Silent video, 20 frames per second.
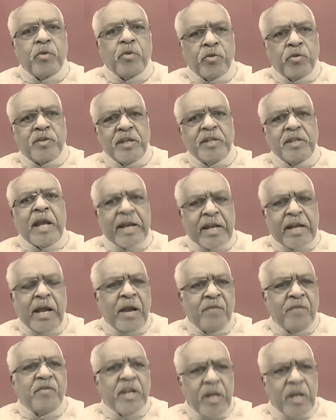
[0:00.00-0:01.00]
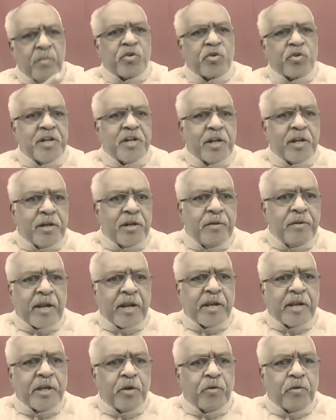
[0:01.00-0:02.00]
You see that I'm very emotional
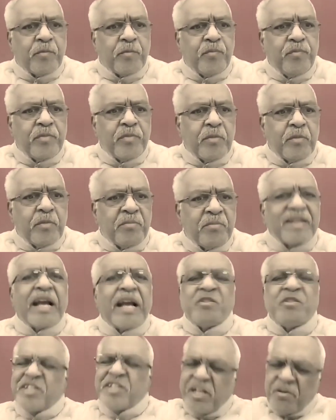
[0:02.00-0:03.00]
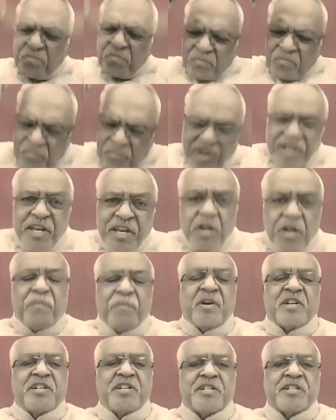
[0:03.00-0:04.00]
right now. Because I've seen plenty
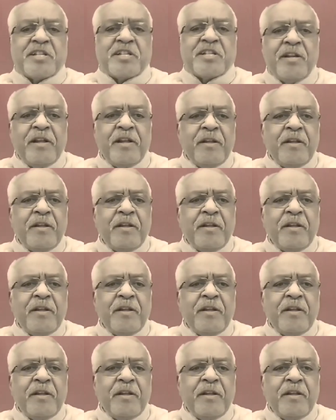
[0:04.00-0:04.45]
of patients.